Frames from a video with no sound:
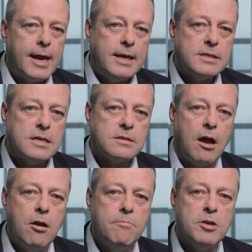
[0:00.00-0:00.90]
ESET's
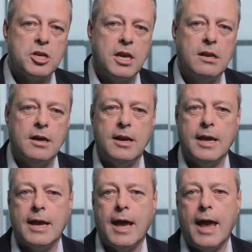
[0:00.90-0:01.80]
own machine
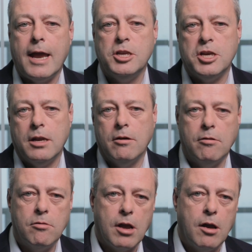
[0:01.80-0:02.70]
learning engine,
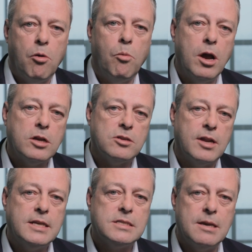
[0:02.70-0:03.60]
Augur, works
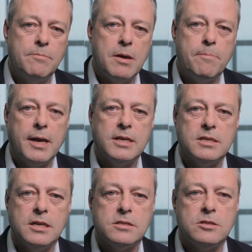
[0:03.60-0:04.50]
on a similar
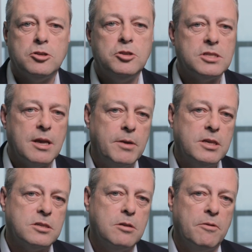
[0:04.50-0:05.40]
basis to
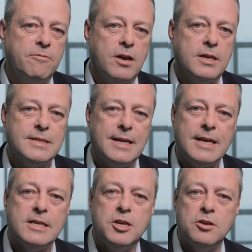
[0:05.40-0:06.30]
semi-supervised. It
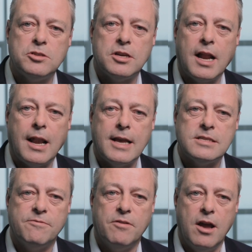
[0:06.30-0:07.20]
is used to
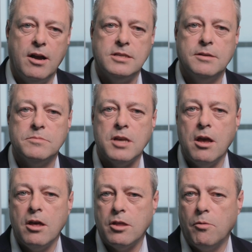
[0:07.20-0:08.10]
classify items
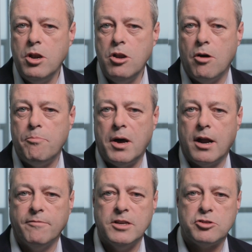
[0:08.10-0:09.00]
that were not
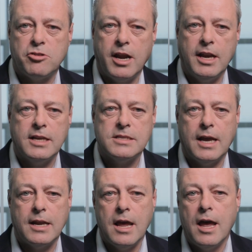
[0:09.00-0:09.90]
part of its training
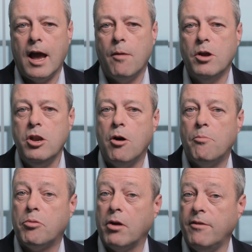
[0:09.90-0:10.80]
set and were
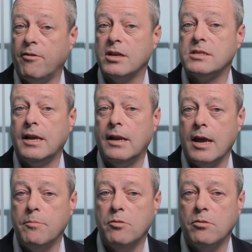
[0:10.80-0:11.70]
not previously
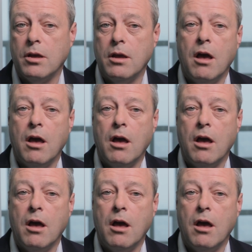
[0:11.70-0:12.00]
labelled.